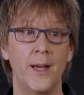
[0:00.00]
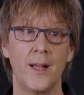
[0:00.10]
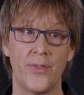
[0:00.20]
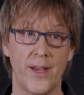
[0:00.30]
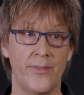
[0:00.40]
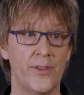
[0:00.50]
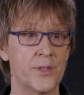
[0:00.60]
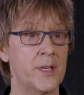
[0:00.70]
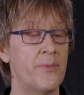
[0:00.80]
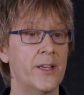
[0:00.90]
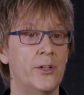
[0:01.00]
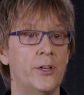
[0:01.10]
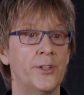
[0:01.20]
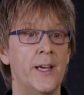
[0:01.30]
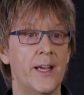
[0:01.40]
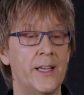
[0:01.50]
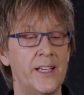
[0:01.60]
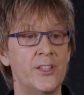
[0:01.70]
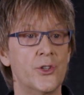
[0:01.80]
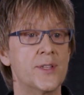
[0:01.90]
Then there's something called an
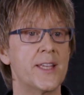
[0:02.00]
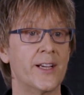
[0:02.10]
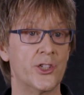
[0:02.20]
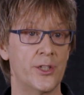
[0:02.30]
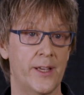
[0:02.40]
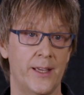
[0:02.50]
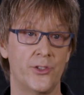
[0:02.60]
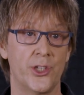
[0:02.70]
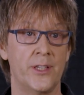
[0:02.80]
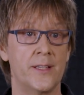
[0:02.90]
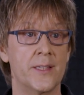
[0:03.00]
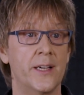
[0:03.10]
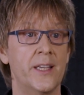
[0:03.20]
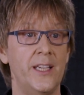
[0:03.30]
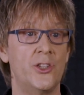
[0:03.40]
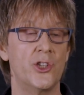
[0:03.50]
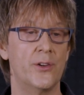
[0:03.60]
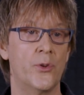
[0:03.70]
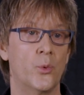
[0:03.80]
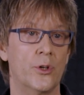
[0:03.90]
intersection engine inside each of
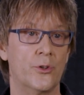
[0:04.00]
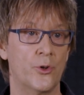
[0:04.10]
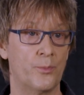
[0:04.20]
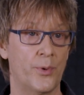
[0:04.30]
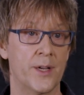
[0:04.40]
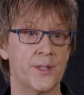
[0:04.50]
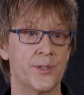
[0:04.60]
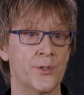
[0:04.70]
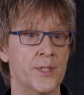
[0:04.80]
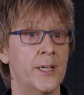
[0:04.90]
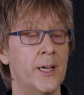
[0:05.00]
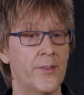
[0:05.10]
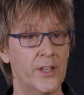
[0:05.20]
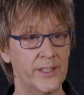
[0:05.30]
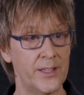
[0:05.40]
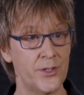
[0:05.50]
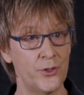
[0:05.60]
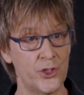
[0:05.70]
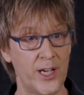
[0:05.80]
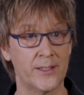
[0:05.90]
the workgroup processors that lets you
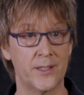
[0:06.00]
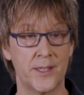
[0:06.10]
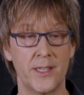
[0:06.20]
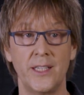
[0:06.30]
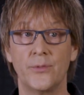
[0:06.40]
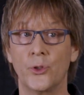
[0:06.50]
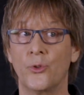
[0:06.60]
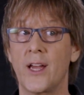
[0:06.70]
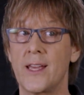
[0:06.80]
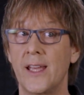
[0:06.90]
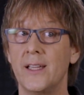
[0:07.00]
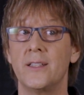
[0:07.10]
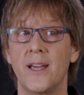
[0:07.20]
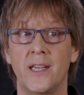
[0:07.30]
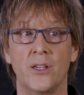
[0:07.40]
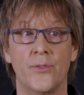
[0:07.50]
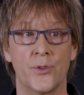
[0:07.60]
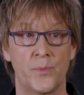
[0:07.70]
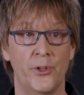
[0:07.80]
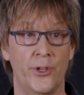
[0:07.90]
check to see if a ray hit any of those
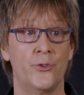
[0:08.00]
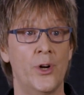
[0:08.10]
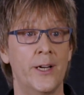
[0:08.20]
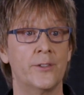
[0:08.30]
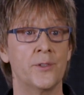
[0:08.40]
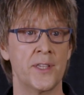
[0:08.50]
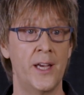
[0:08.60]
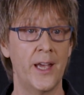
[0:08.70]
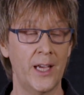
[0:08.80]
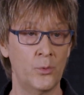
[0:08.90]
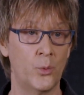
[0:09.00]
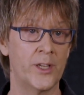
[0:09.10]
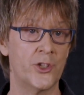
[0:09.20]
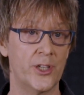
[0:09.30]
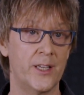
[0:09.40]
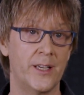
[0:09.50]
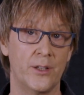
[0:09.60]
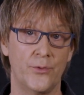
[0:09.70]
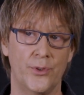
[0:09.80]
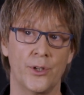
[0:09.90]
1,000,000 triangles and which it hit
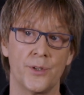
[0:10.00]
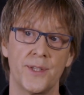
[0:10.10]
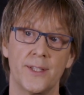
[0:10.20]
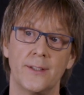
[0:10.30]
first.